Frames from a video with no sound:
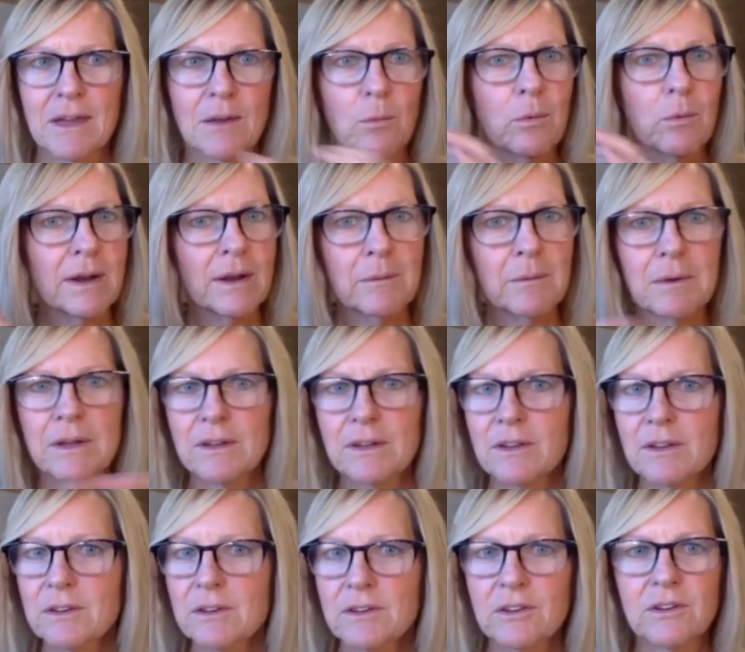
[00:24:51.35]
what I want
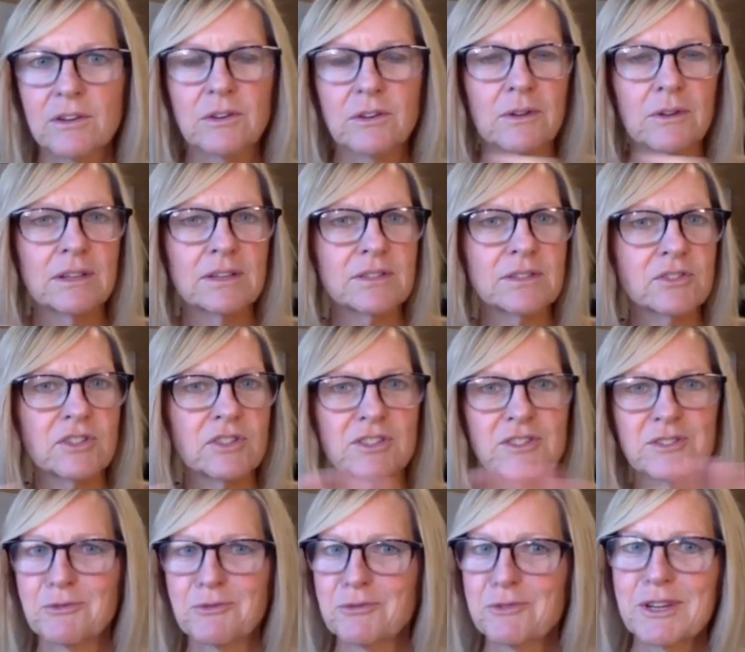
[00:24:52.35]
you to do is
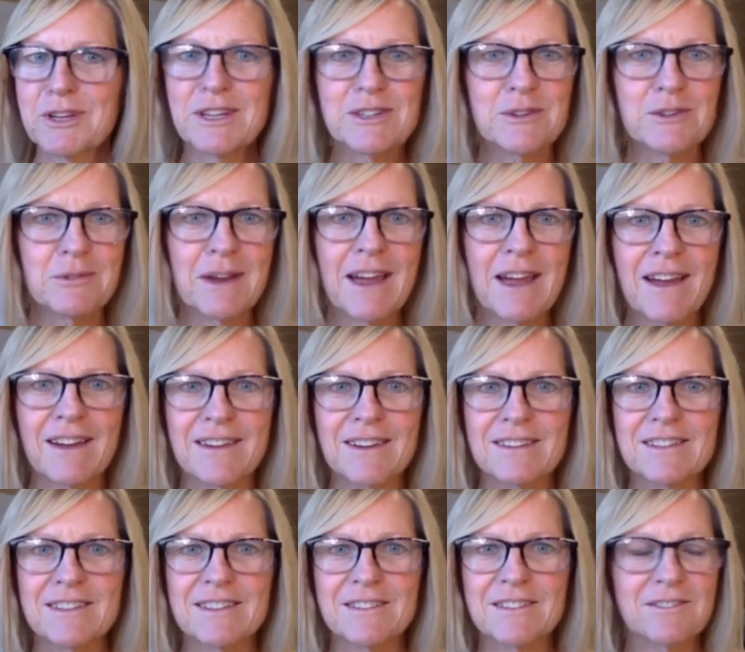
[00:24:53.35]
just
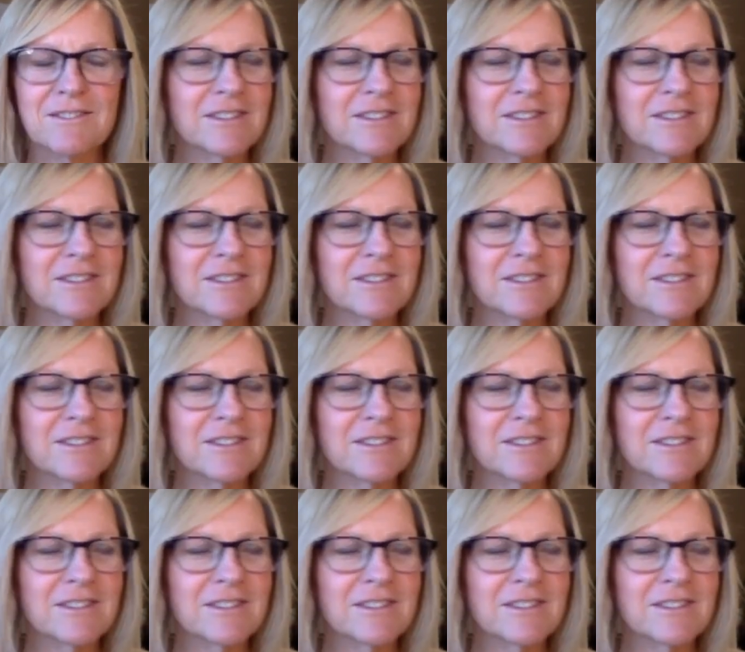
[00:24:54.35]
redirect.